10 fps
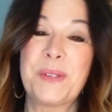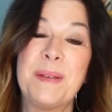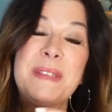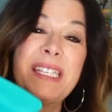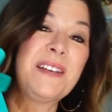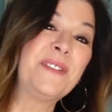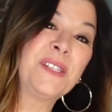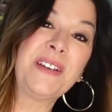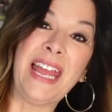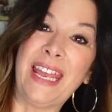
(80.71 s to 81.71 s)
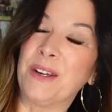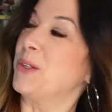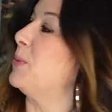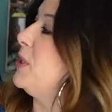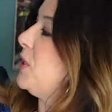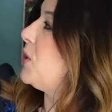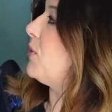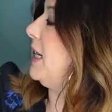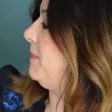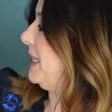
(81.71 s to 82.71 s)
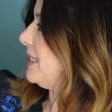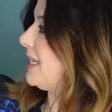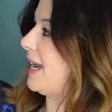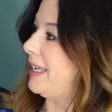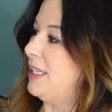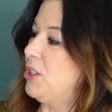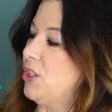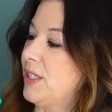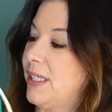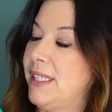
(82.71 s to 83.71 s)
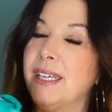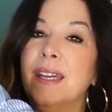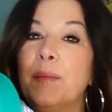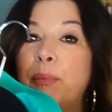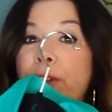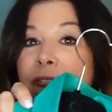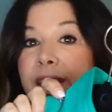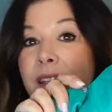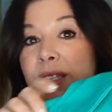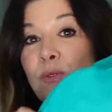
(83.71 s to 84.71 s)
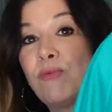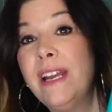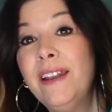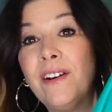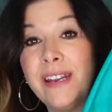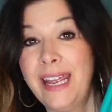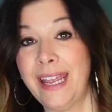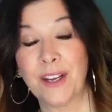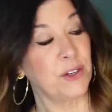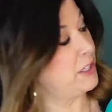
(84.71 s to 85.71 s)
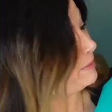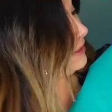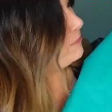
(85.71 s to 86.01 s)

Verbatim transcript: some of the stuff is on hangers, which is great because I can just put this right on a hanger to be